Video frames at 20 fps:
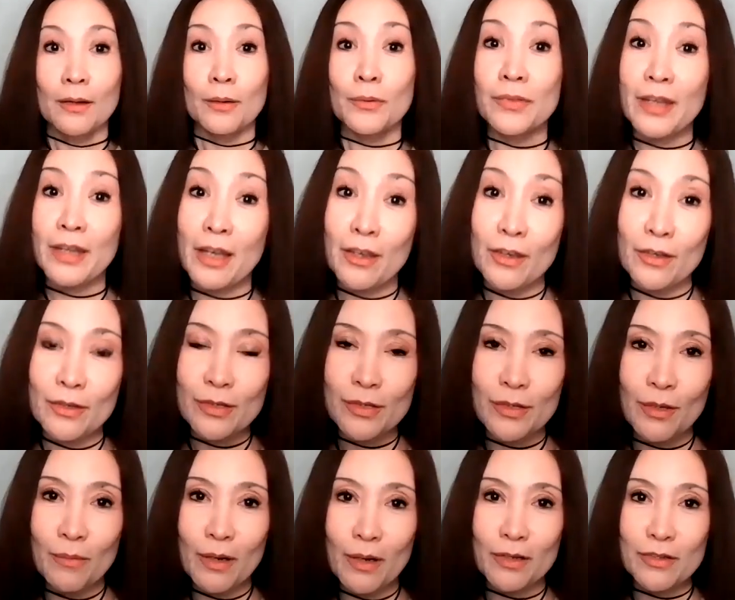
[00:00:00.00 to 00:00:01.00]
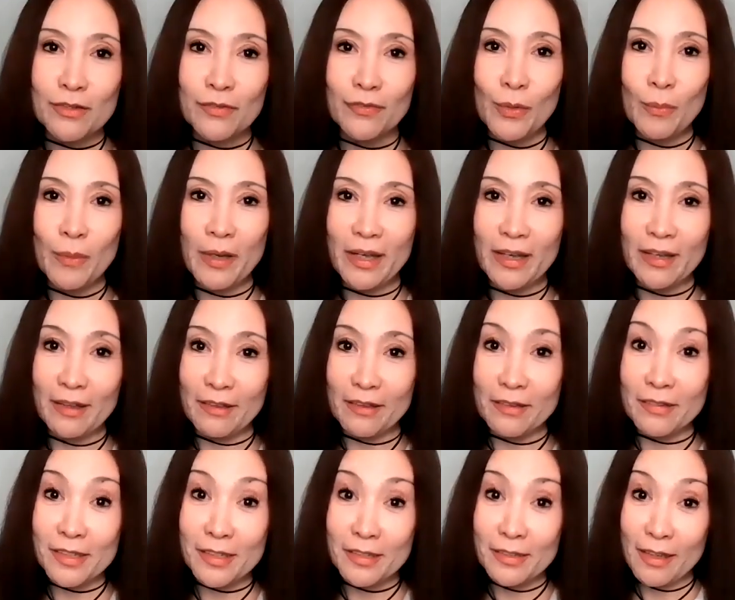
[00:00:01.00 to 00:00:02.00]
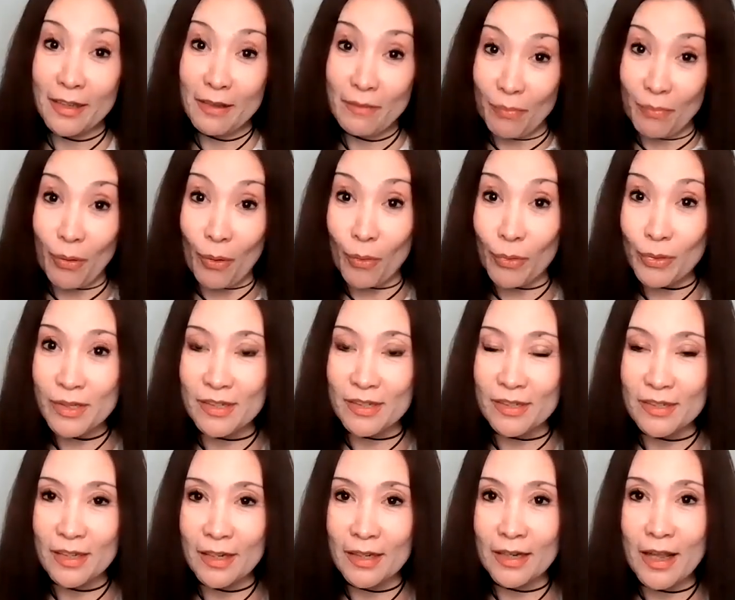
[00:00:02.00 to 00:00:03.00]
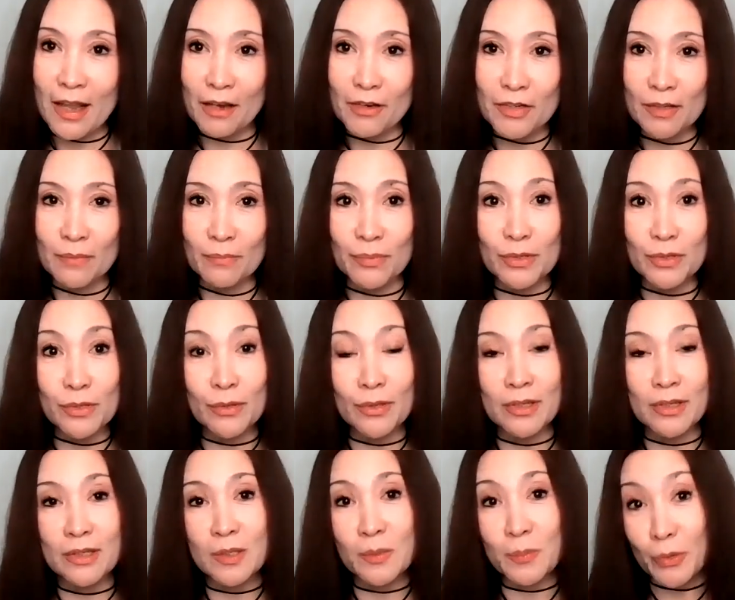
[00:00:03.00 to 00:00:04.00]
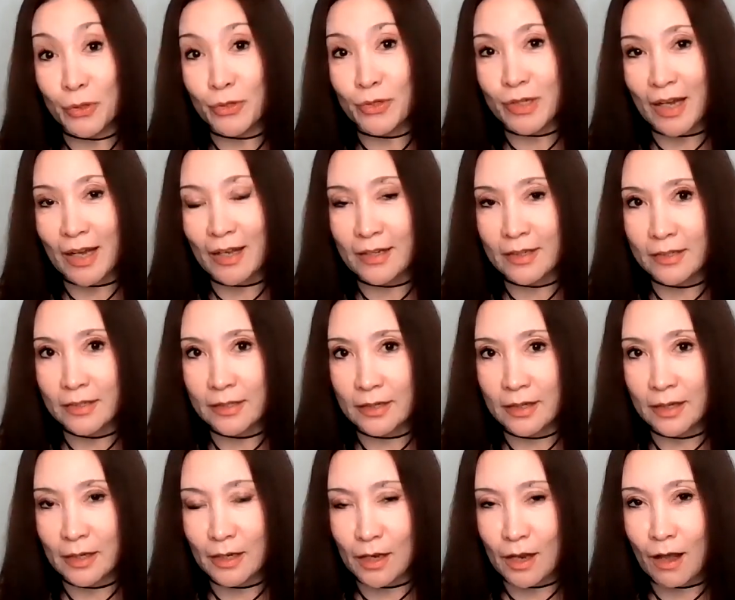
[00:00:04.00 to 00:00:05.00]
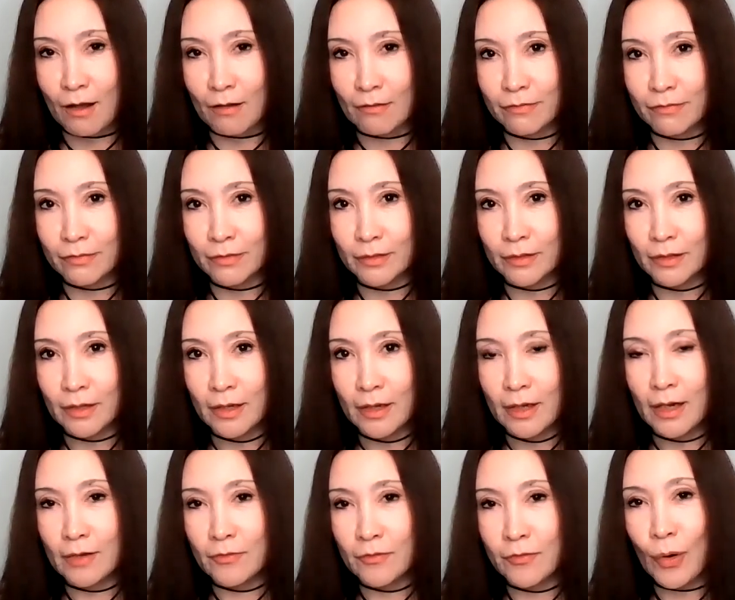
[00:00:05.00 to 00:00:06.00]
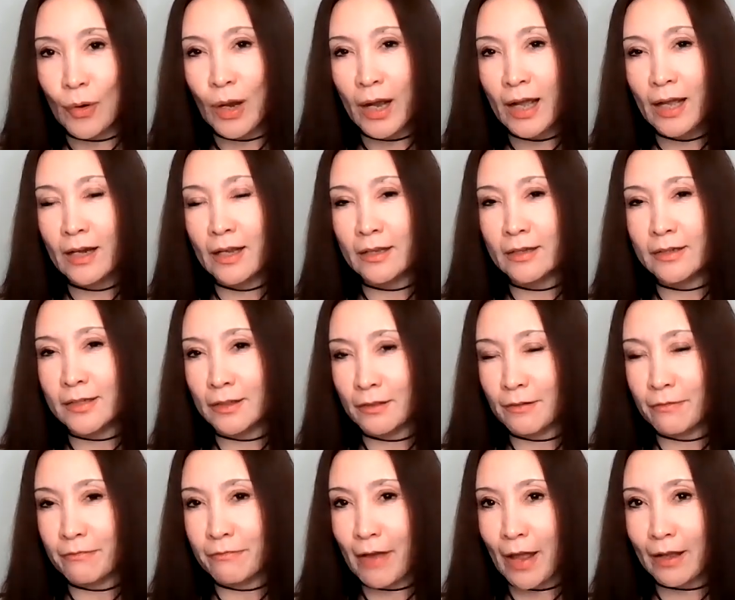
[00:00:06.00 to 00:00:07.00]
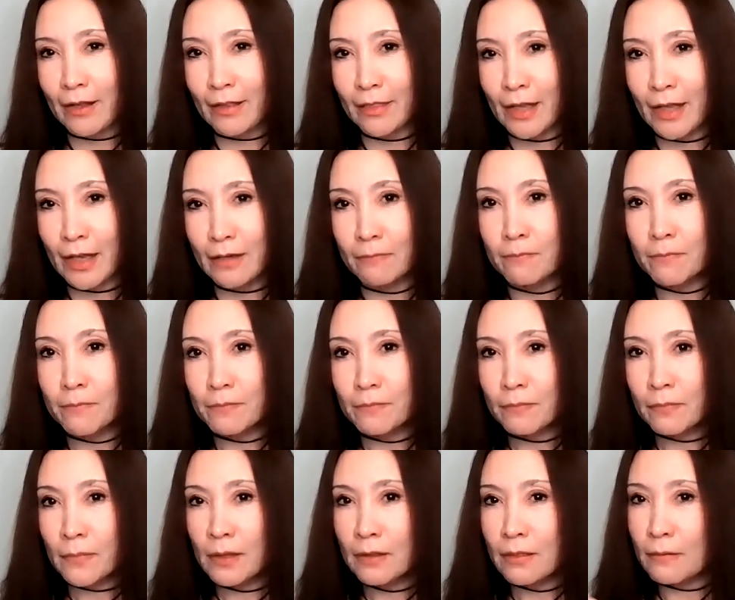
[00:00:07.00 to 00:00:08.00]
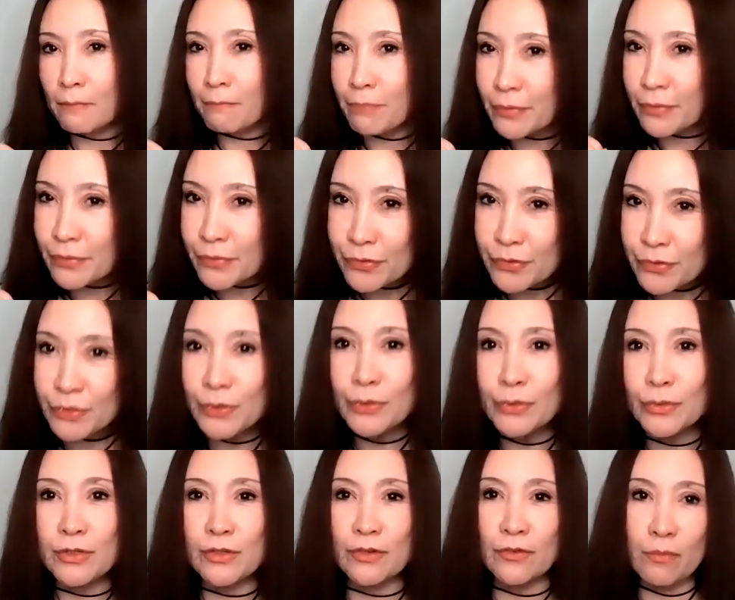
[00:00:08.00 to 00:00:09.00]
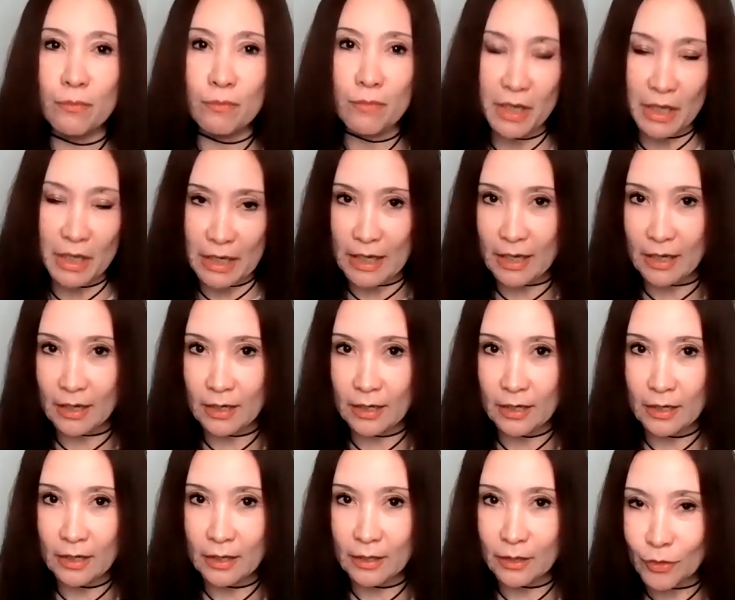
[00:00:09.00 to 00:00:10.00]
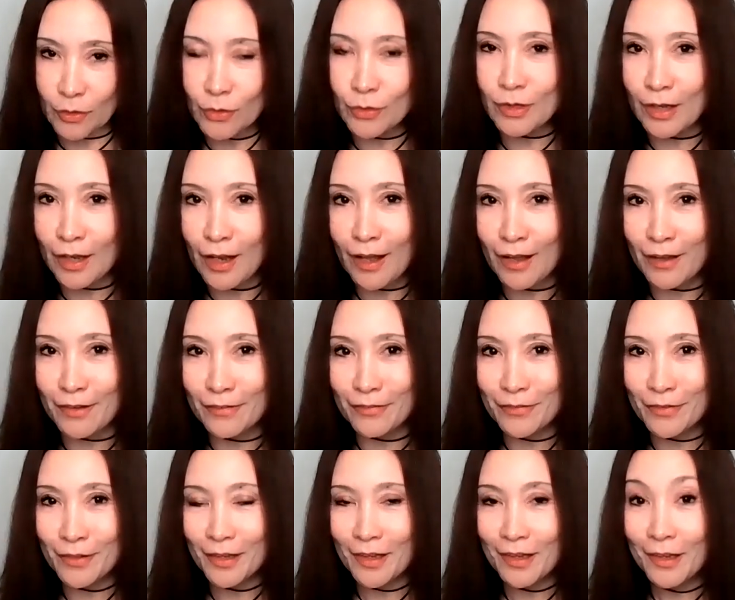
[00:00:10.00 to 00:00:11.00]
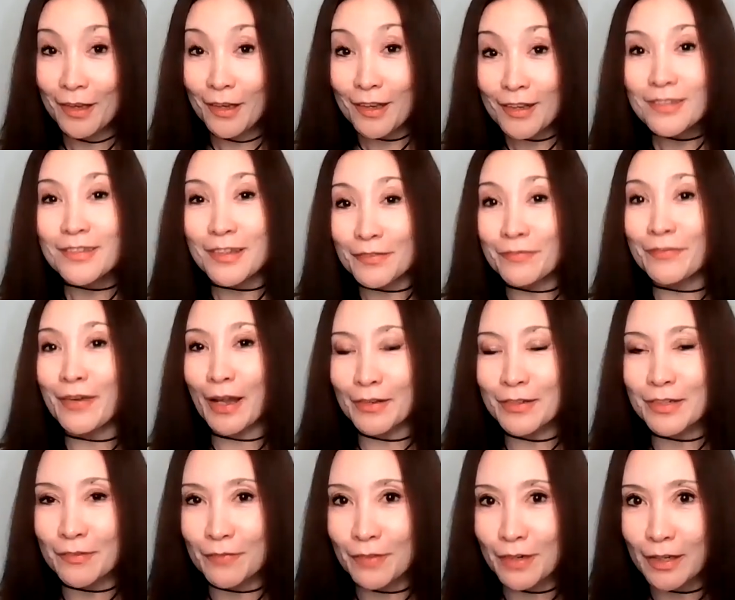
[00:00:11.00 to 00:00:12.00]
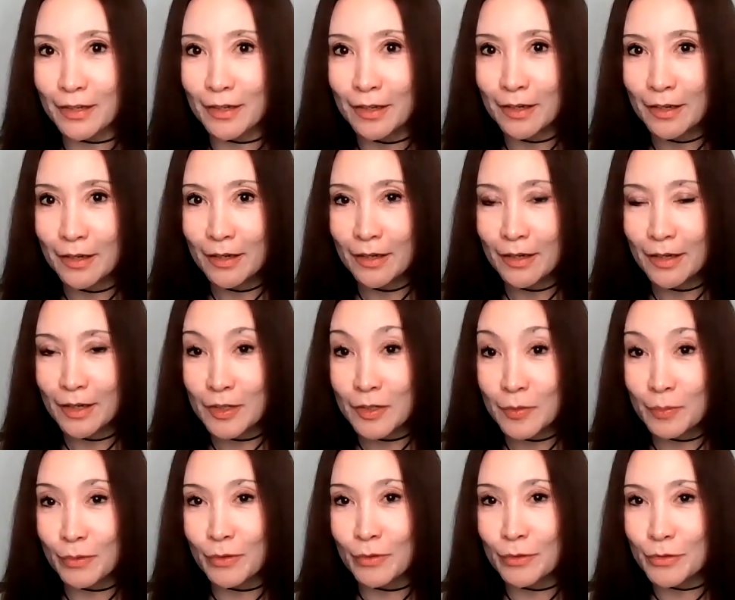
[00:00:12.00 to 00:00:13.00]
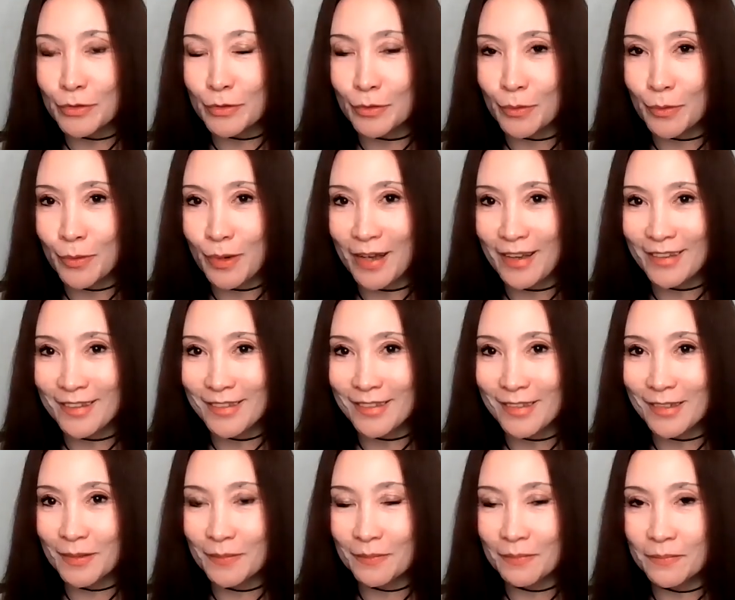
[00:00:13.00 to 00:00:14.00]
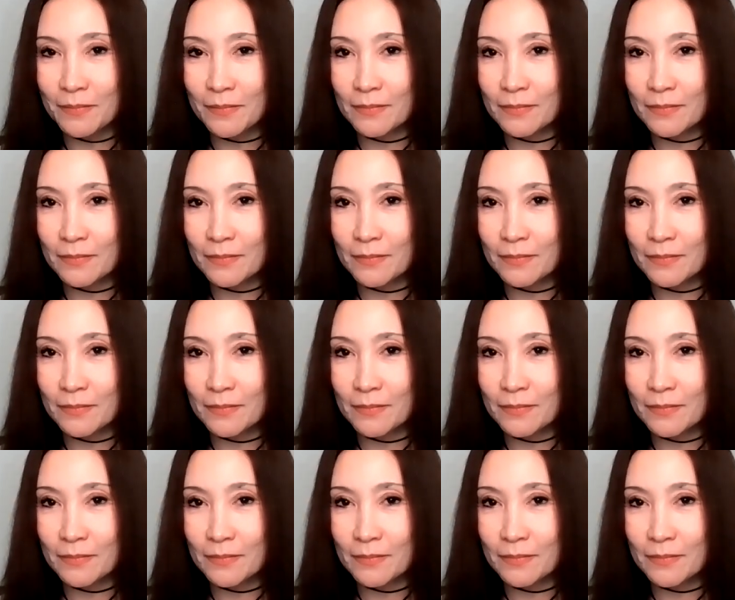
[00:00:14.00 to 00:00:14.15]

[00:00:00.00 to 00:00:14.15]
Oh, thank you so much for making this important connection between spirituality and love, and for highlighting the fact that the pursuit of meaning and the good life is effectively a spiritual quest.